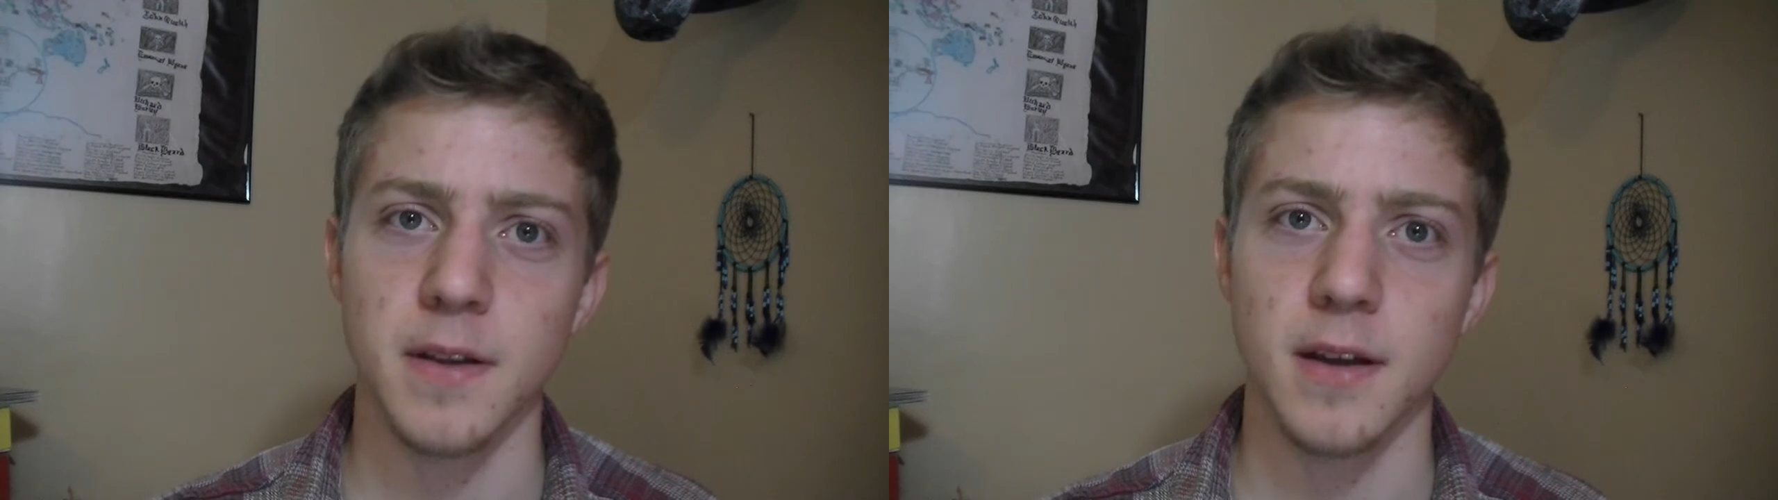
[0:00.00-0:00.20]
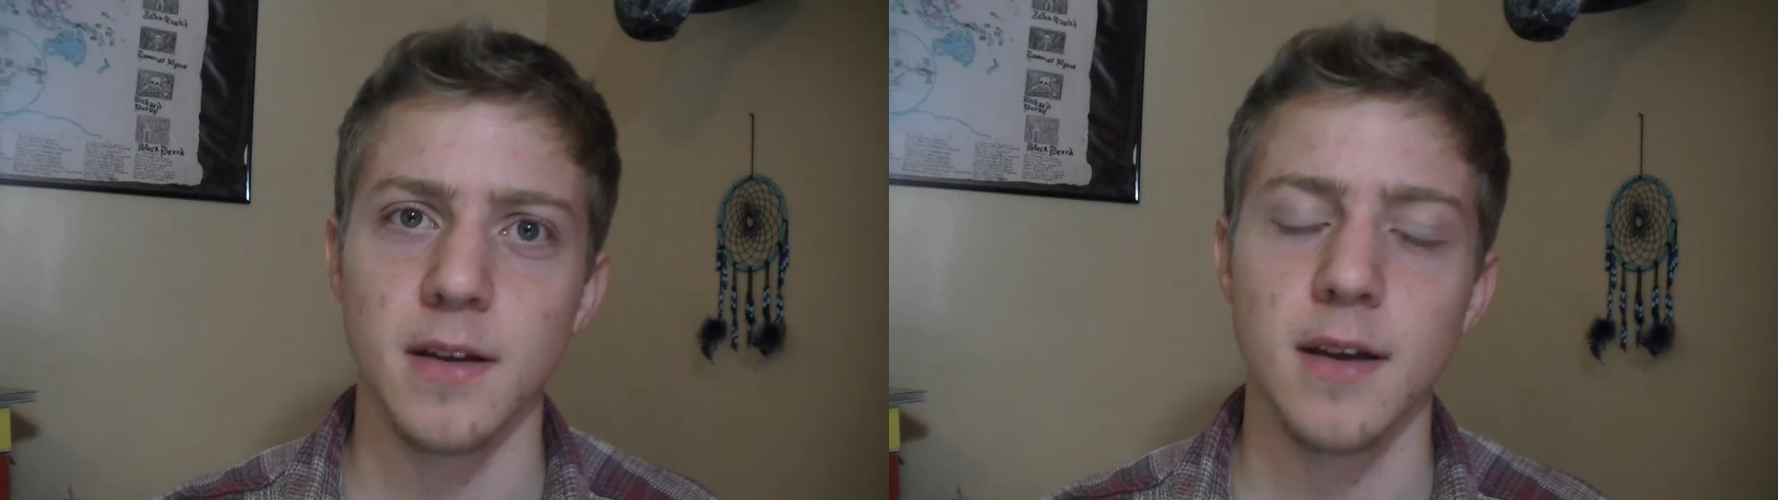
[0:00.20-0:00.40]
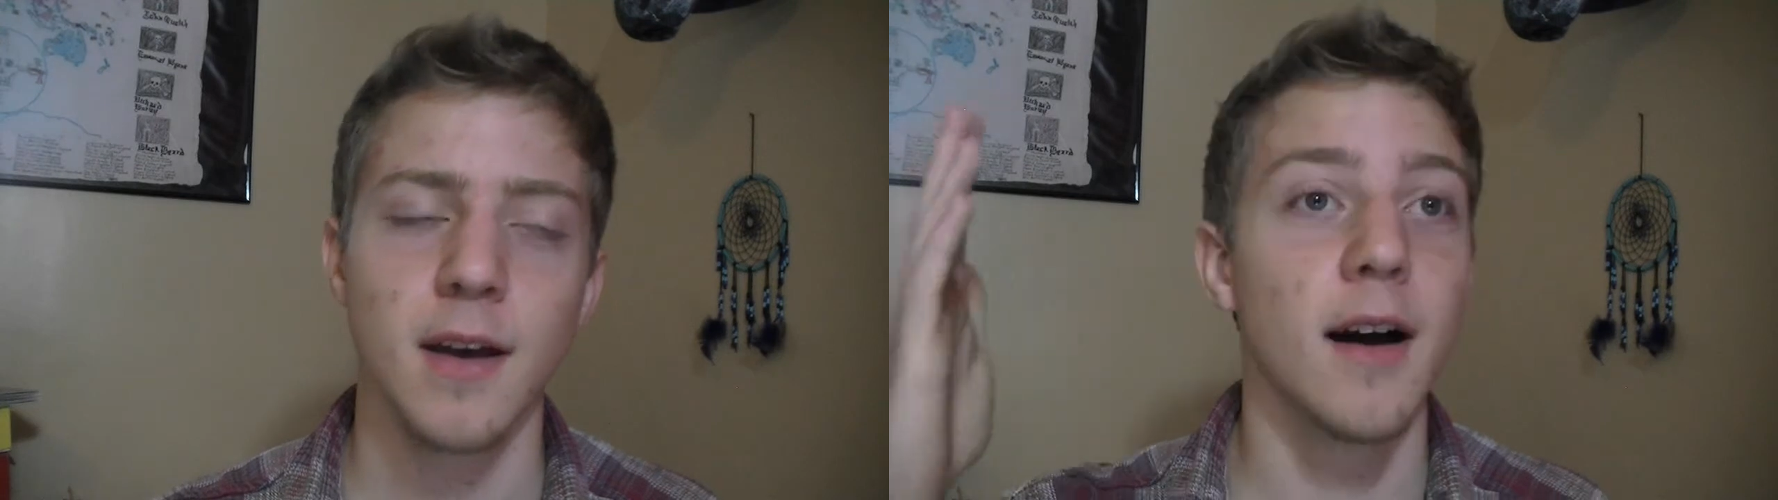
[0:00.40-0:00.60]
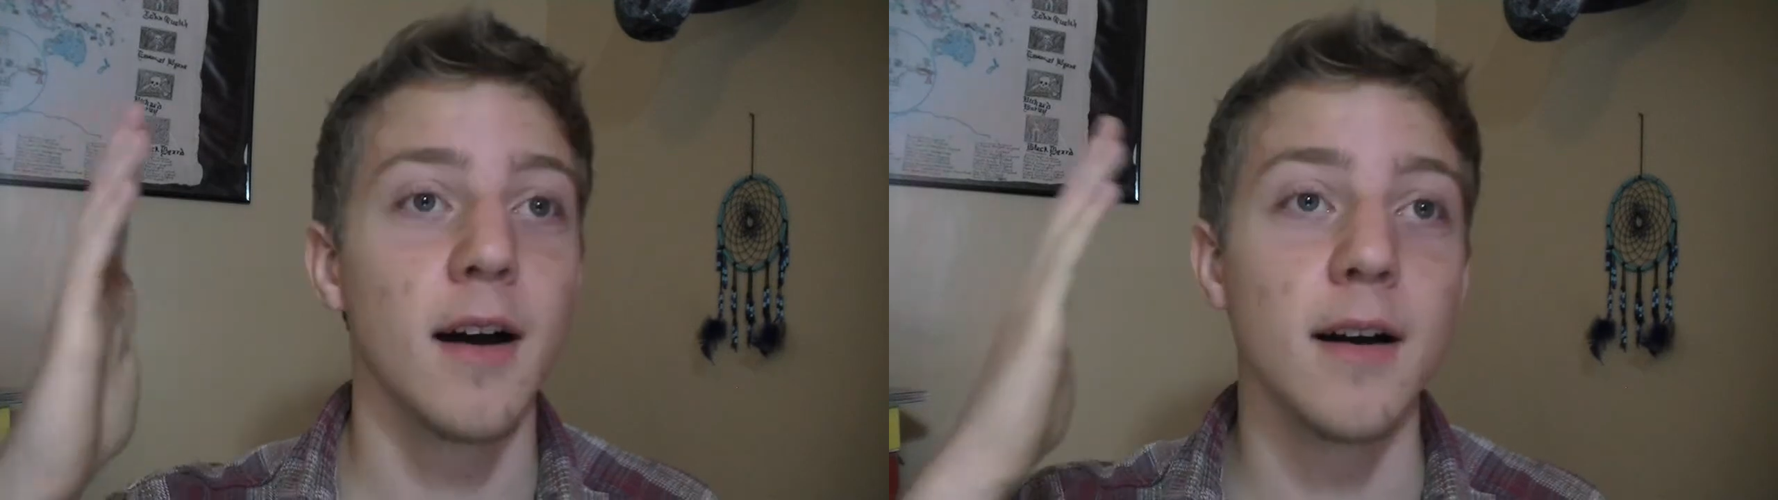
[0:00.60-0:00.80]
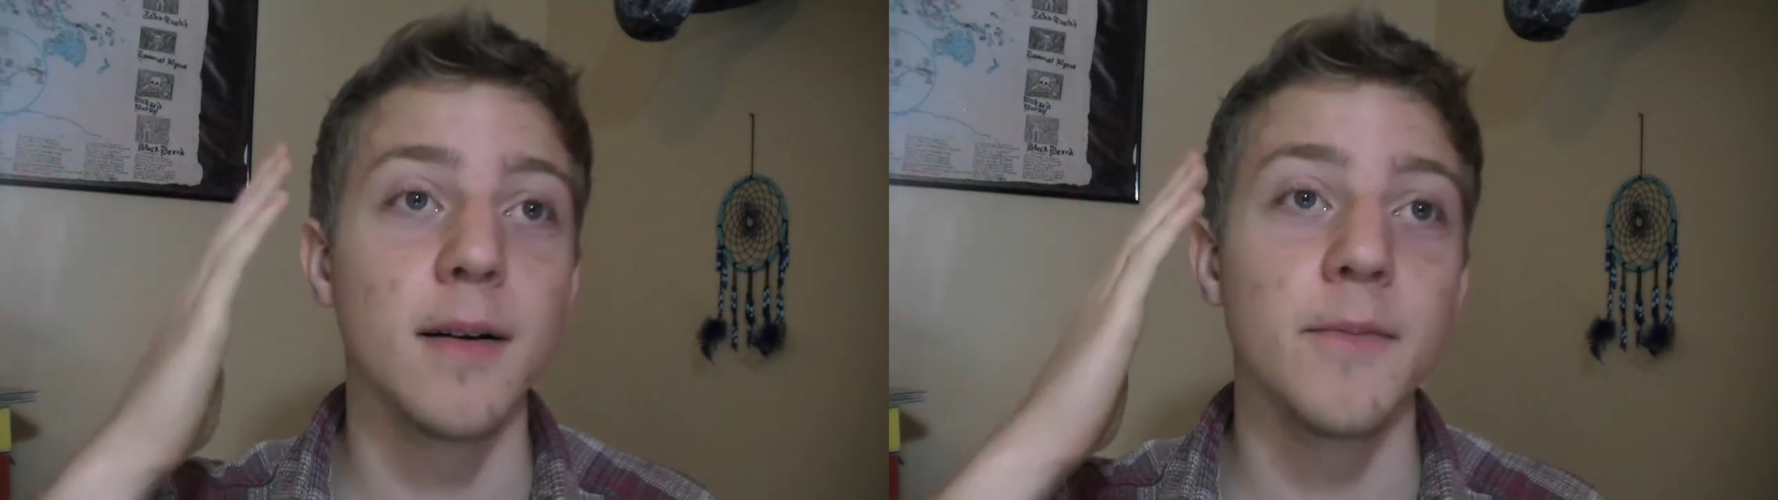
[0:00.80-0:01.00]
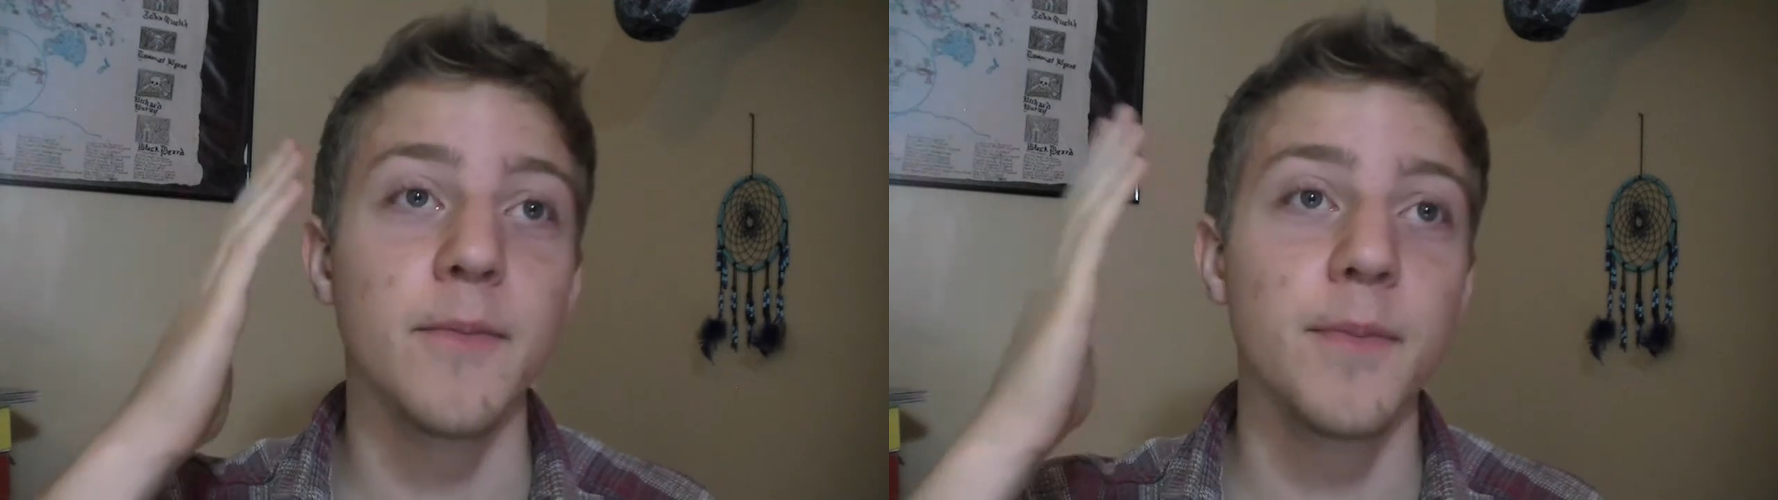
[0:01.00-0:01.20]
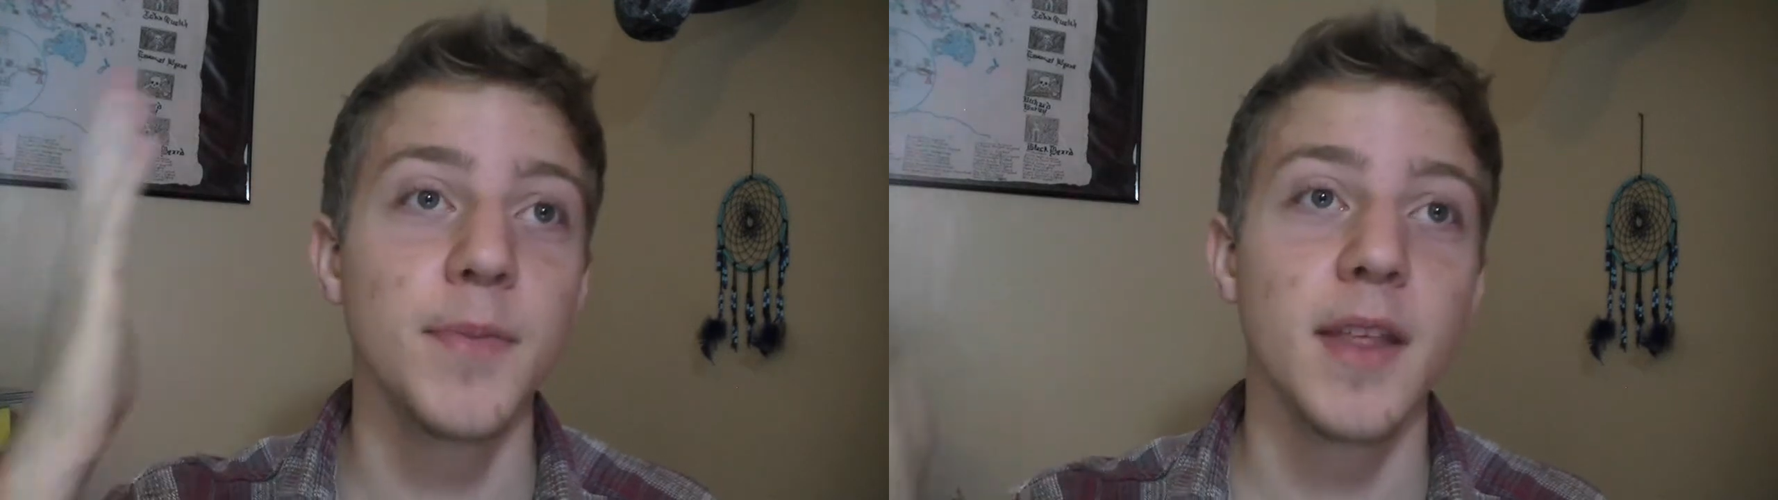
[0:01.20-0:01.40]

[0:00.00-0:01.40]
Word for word: thing. Um,